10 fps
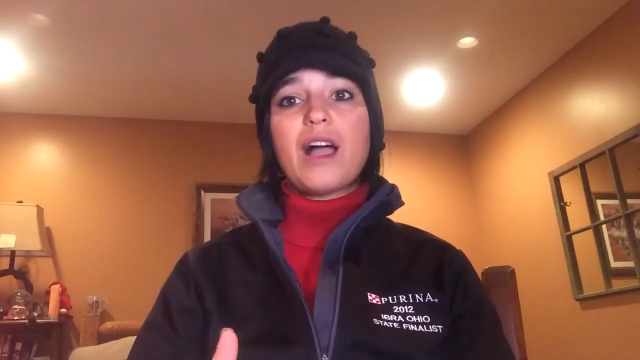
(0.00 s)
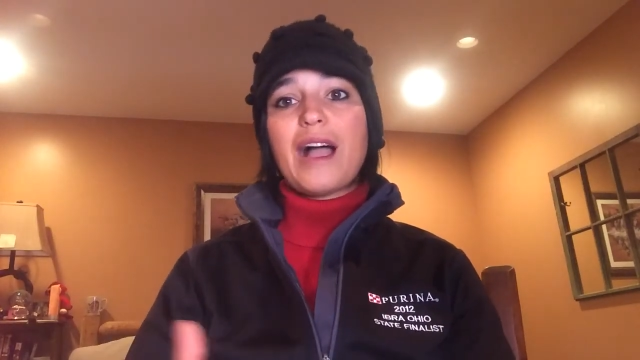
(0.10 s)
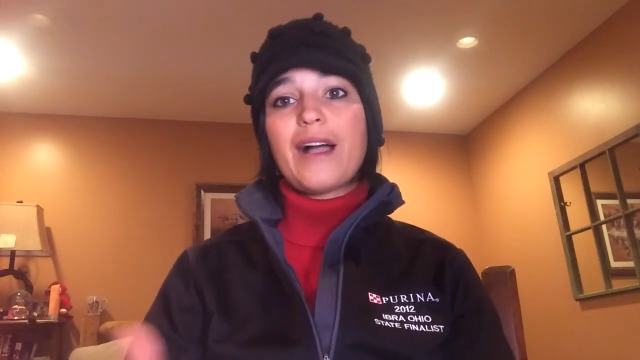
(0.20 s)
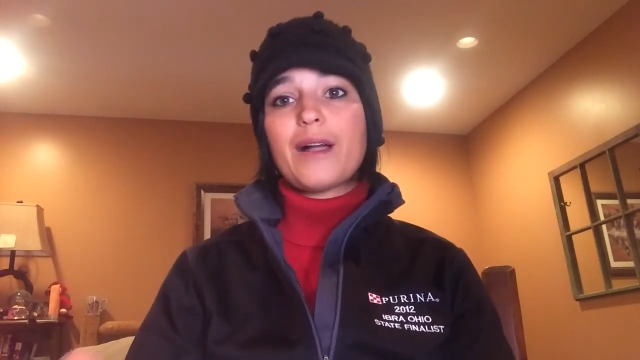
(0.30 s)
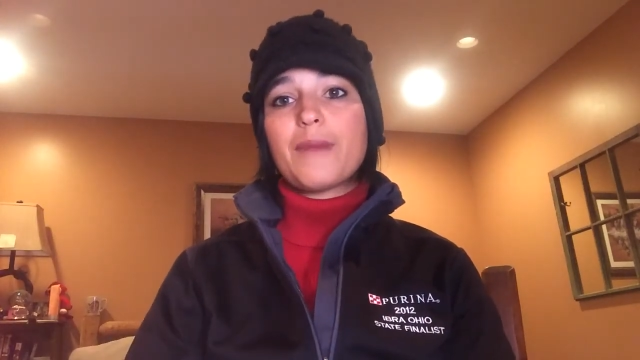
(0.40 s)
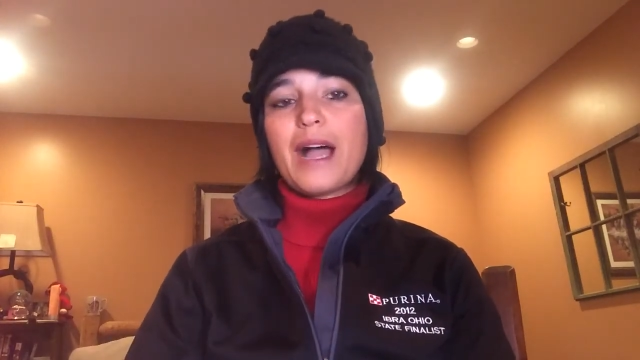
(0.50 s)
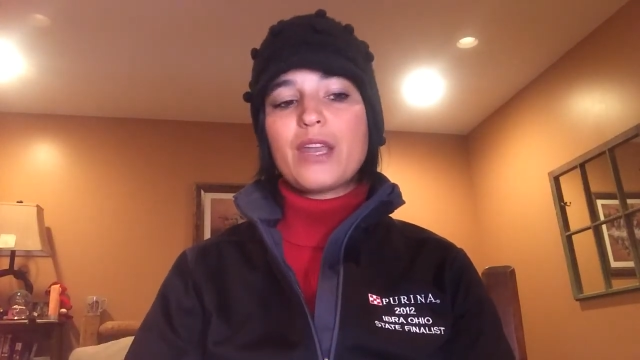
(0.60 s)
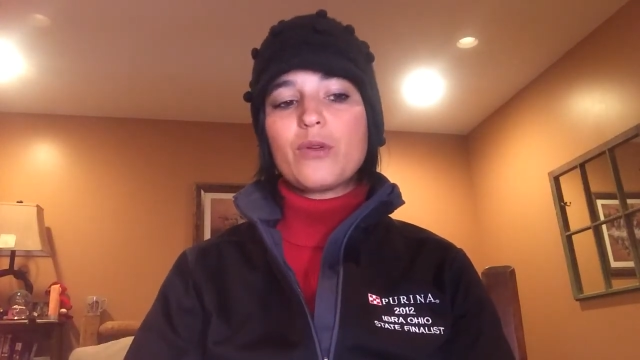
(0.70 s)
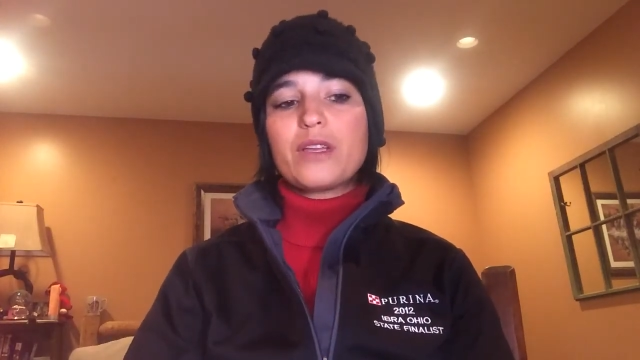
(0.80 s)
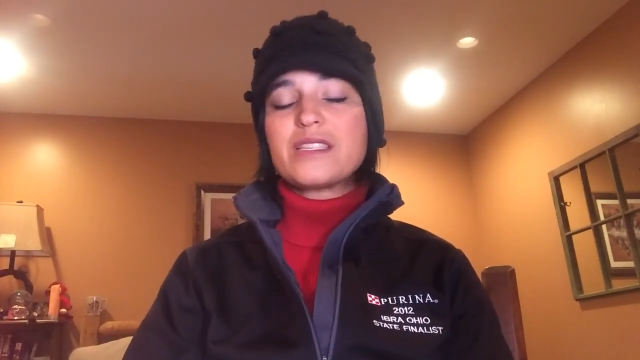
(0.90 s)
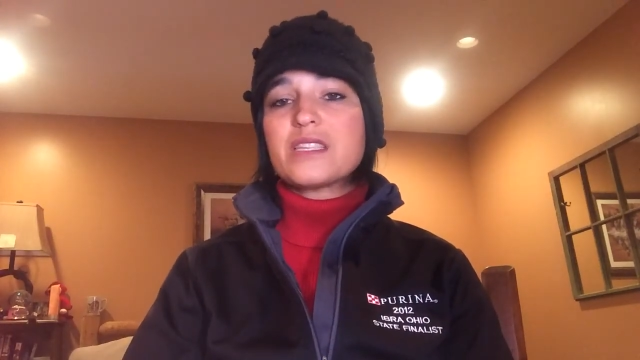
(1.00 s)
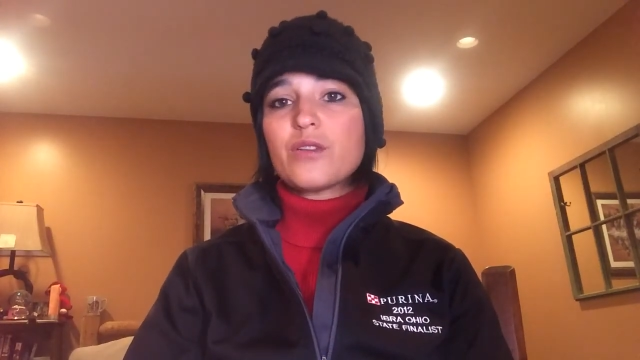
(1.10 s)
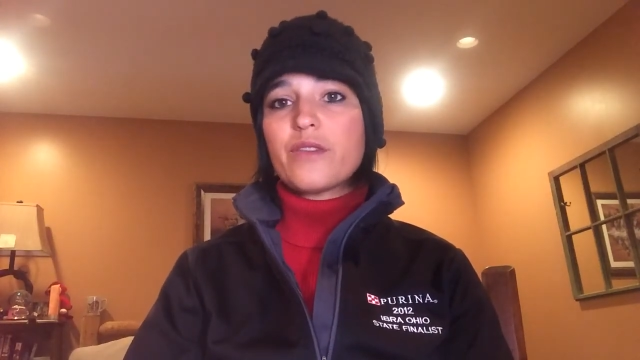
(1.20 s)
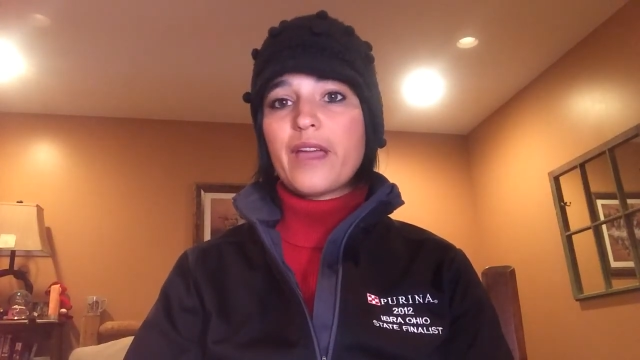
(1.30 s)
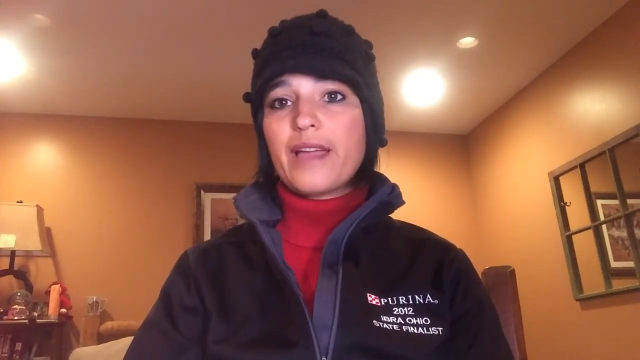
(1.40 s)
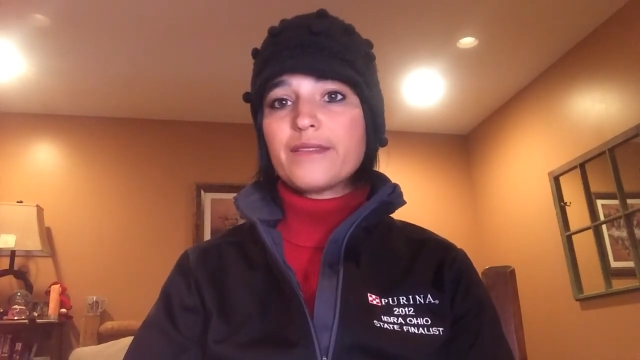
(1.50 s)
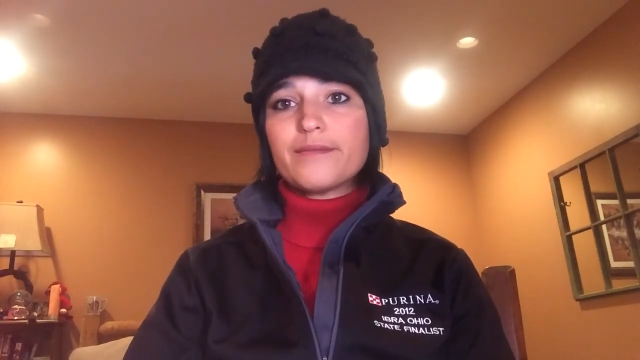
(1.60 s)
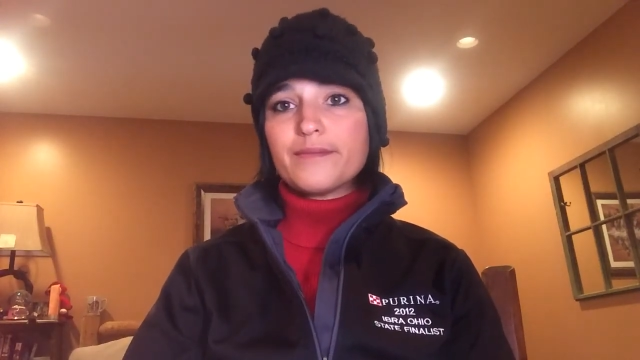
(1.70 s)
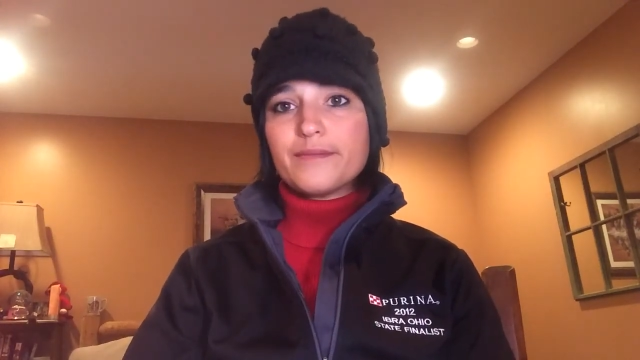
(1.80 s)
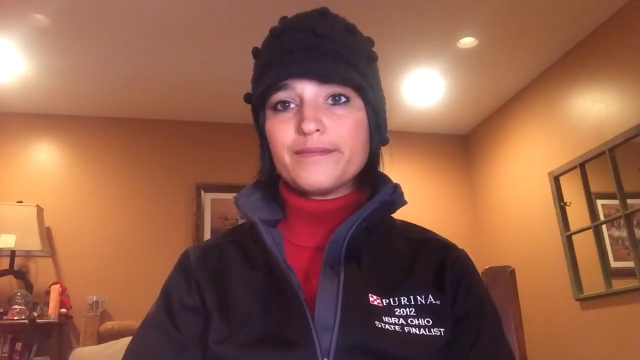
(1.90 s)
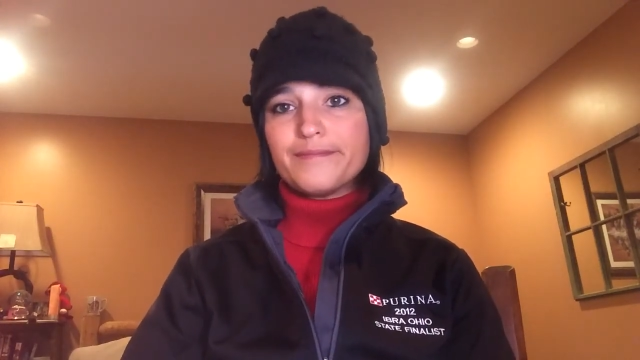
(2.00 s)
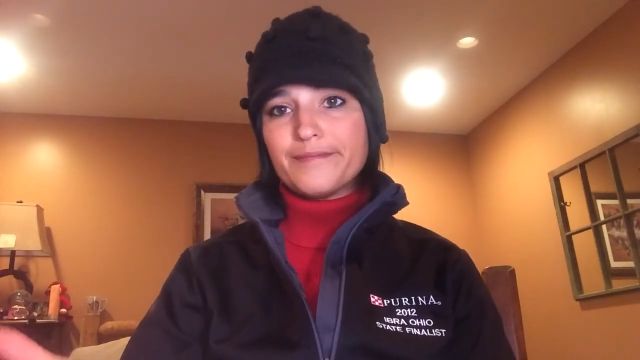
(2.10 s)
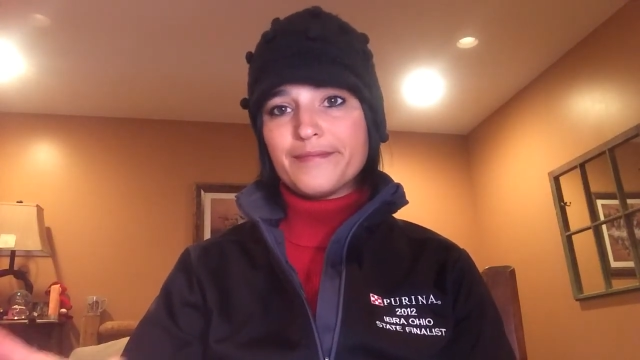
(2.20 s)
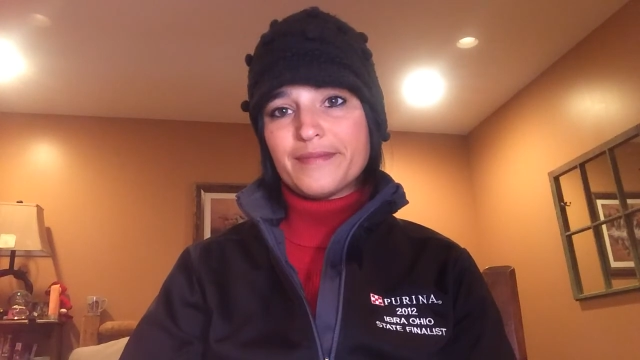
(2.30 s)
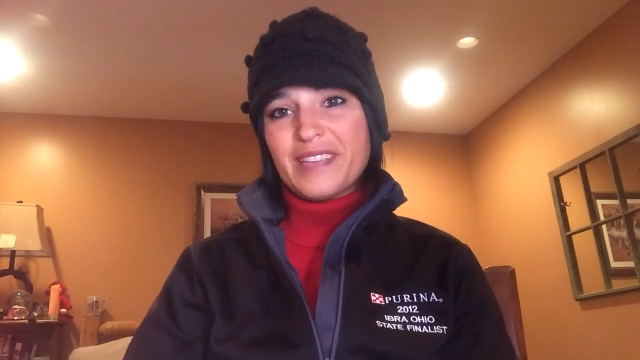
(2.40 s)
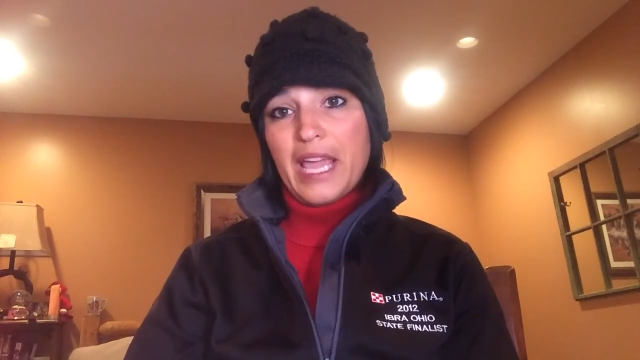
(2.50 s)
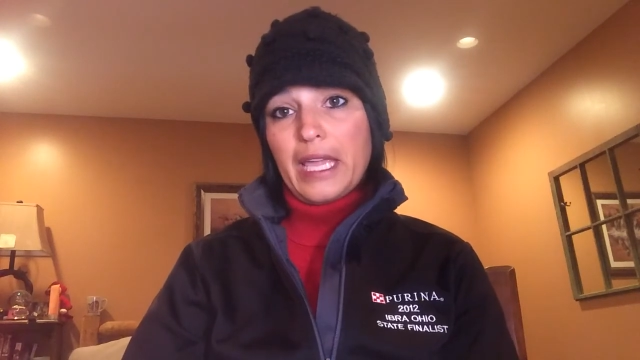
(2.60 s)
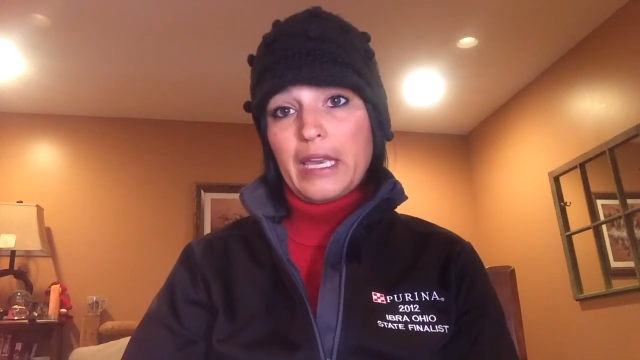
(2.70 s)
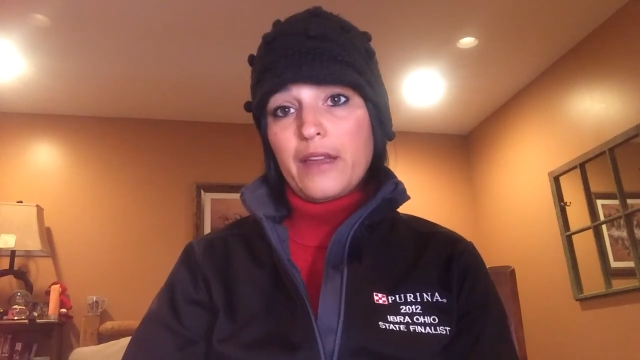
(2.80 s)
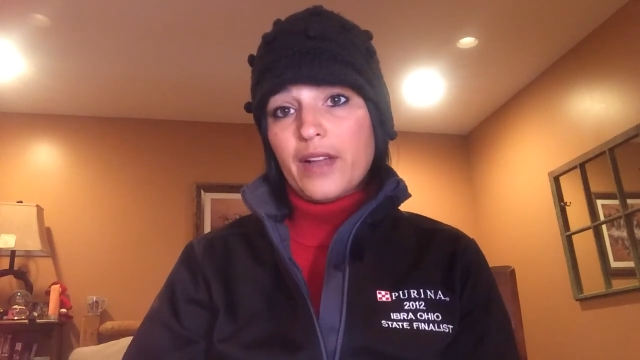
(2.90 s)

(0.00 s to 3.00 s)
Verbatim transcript: I, I don't consider that negative.